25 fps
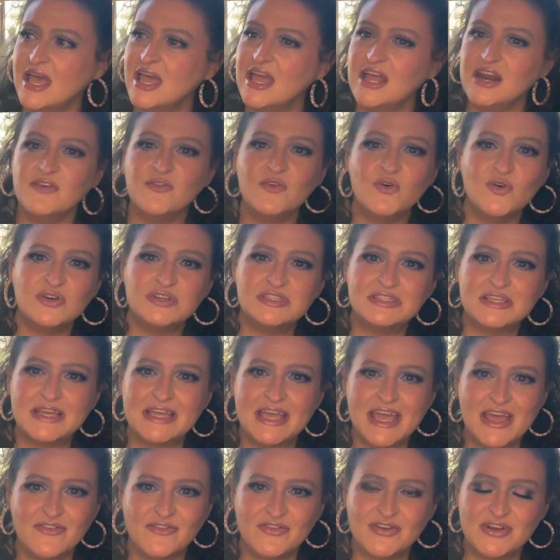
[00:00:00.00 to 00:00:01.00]
And of course,
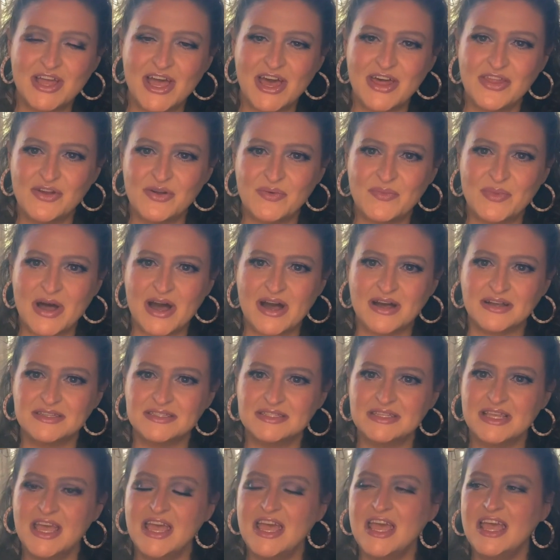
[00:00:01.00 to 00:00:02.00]
like every other
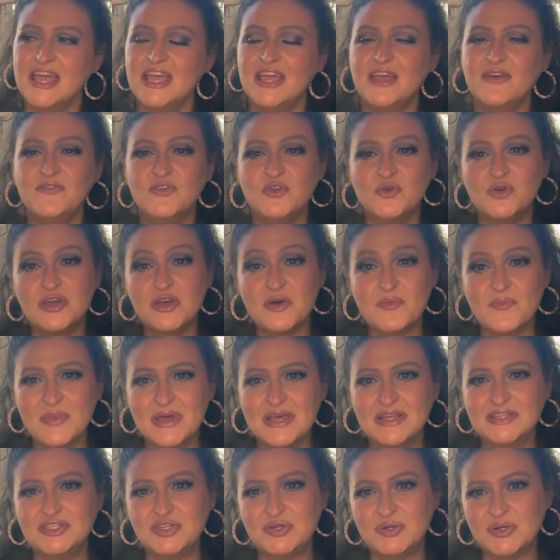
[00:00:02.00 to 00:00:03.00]
box, if you
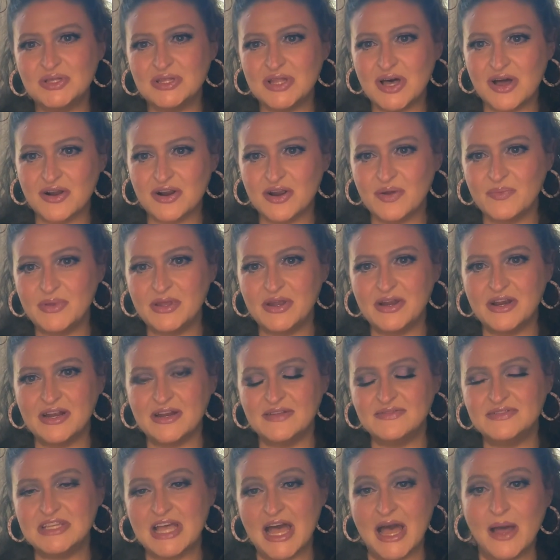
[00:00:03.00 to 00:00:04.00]
commit to a longer period
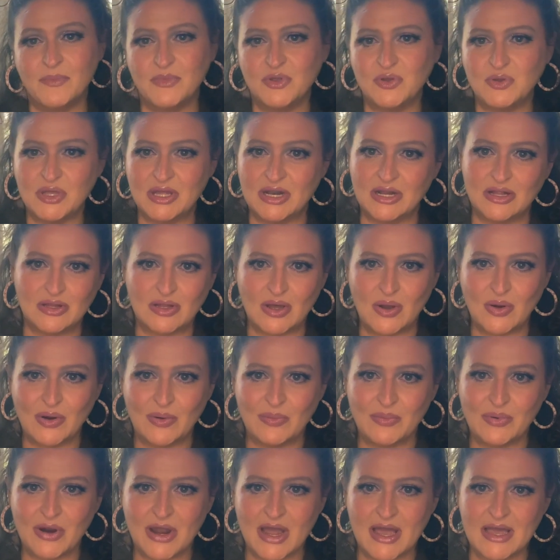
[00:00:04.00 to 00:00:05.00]
of time, you get a lower
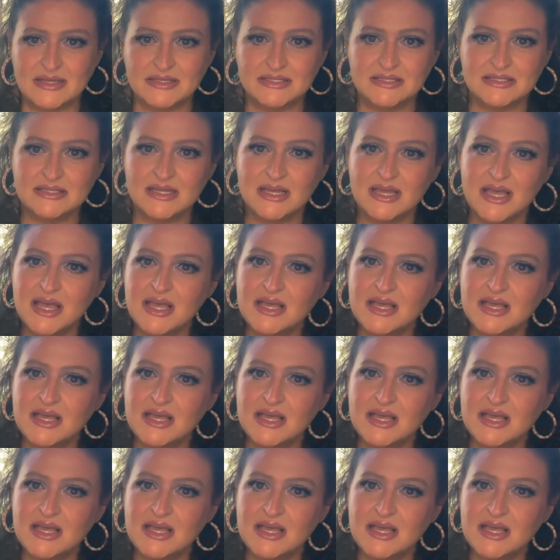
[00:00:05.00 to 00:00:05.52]
price.